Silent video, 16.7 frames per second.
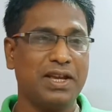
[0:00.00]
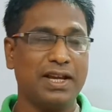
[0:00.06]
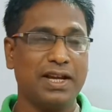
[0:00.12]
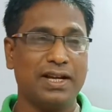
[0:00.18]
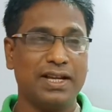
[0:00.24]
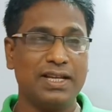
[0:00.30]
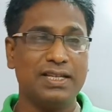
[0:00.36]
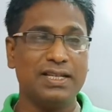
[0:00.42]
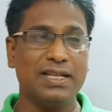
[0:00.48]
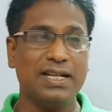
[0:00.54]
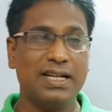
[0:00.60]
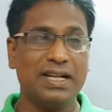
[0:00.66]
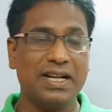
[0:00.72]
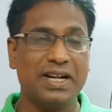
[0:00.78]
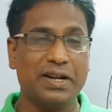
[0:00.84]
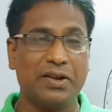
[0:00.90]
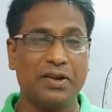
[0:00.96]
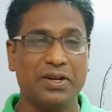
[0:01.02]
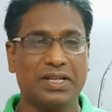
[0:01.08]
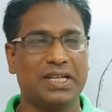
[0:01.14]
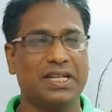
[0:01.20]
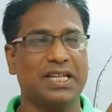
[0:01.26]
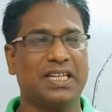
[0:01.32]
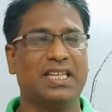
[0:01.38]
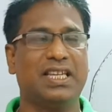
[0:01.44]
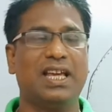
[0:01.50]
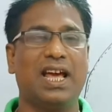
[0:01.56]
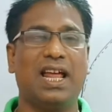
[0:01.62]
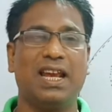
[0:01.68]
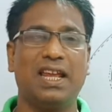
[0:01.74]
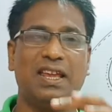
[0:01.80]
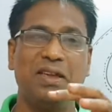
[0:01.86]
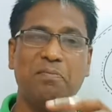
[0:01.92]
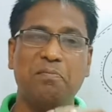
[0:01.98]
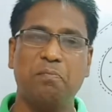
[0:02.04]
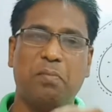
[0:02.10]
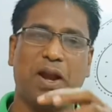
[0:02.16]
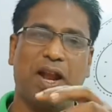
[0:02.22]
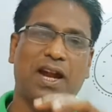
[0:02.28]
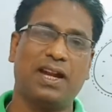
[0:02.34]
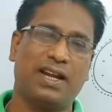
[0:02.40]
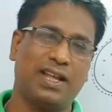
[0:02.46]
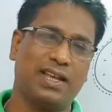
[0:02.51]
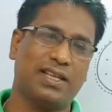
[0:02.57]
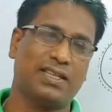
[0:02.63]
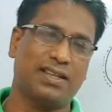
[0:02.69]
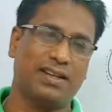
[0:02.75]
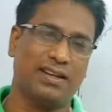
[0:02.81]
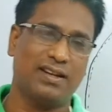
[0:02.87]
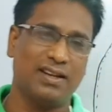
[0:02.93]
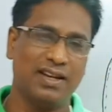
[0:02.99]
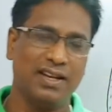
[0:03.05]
it is interstitial implantation.